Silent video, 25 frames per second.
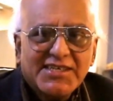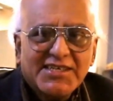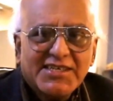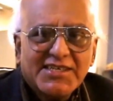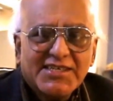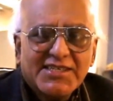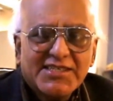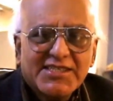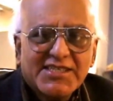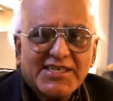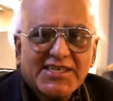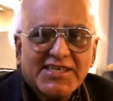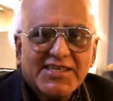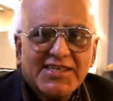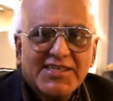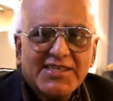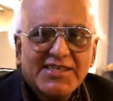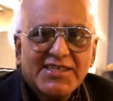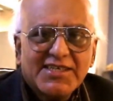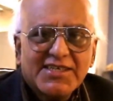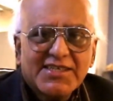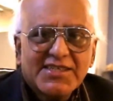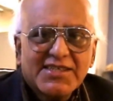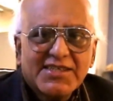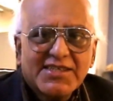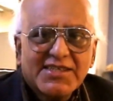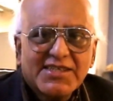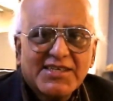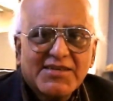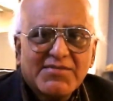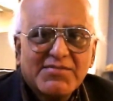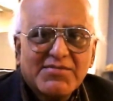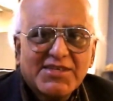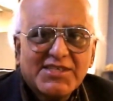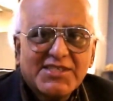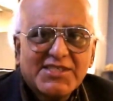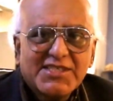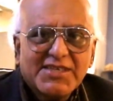And second year, the
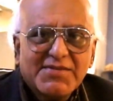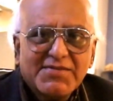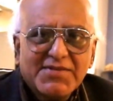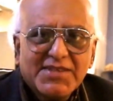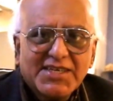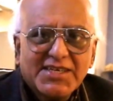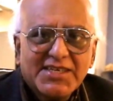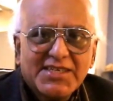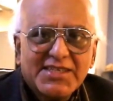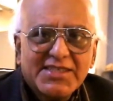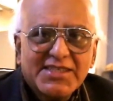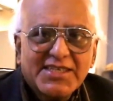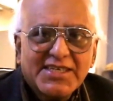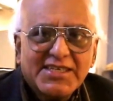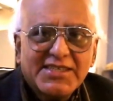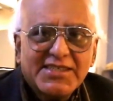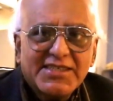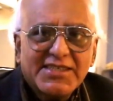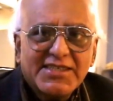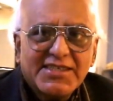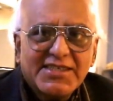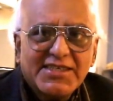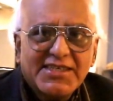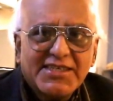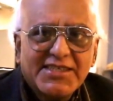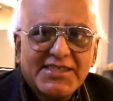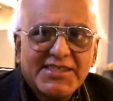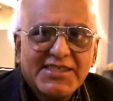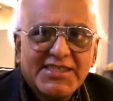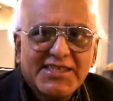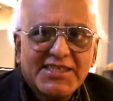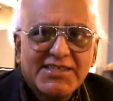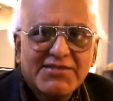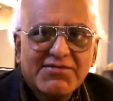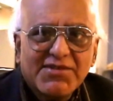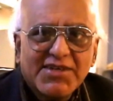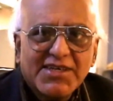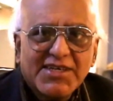Cambridge seminar in
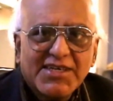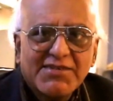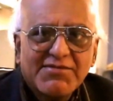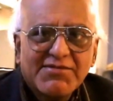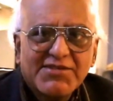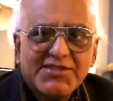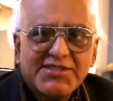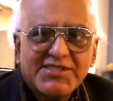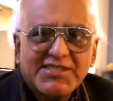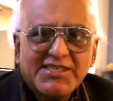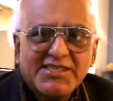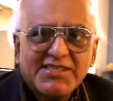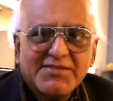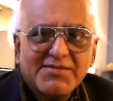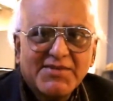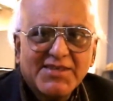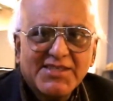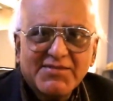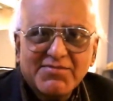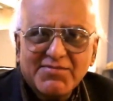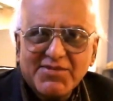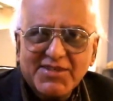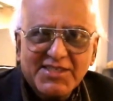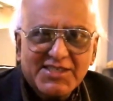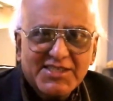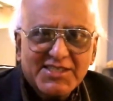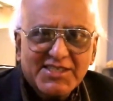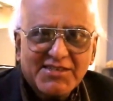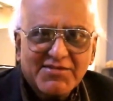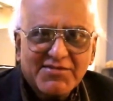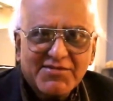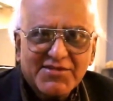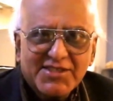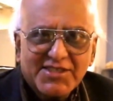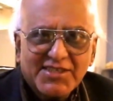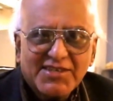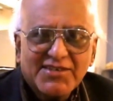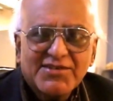1988, where I was sent by the British
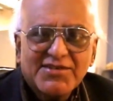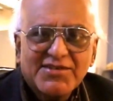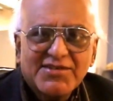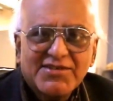Council